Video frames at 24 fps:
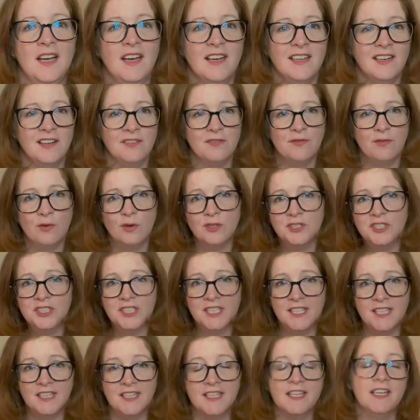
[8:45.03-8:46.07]
And
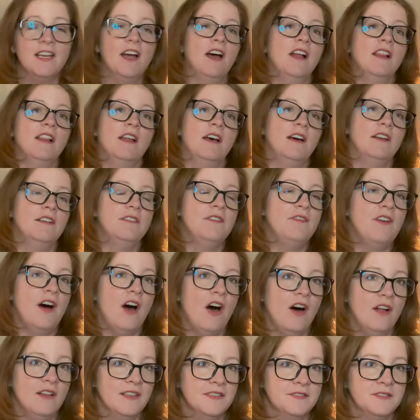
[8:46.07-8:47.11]
unfortunately, a lot of
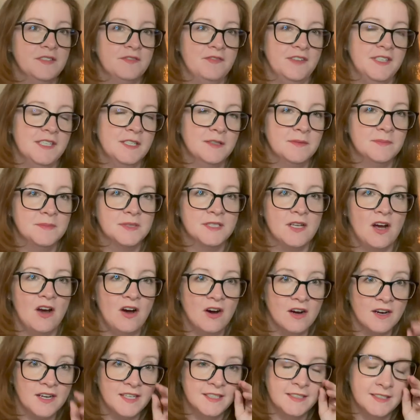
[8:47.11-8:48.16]
Olive's films
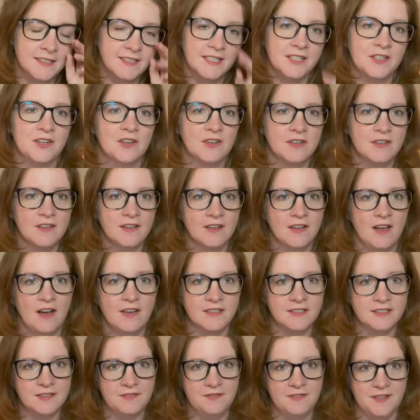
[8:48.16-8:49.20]
are considered
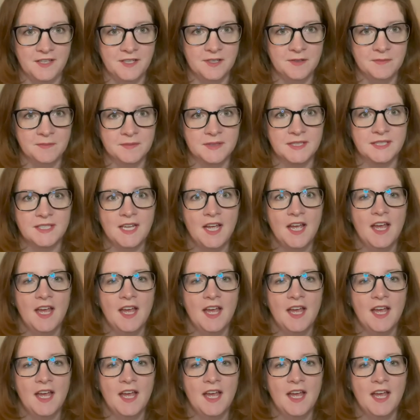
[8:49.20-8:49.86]
lost films,